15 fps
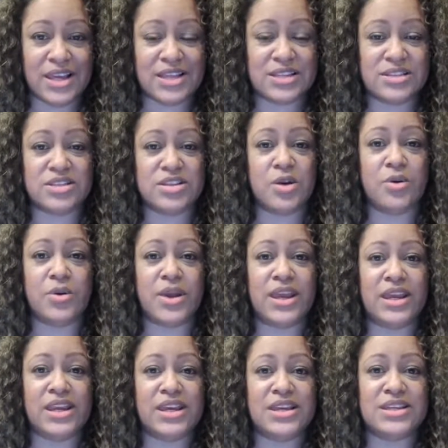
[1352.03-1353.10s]
And so
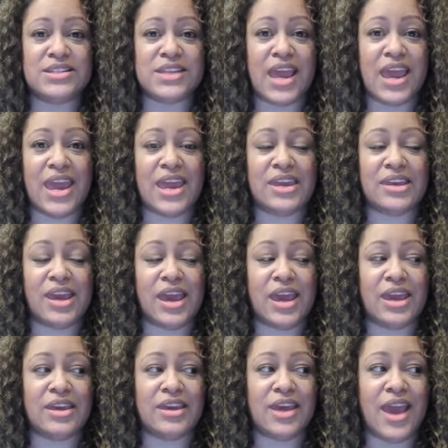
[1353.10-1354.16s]
it is
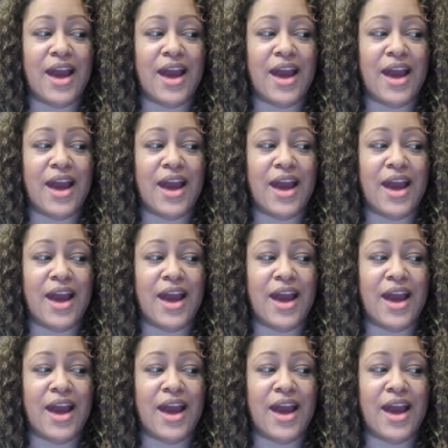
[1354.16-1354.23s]
a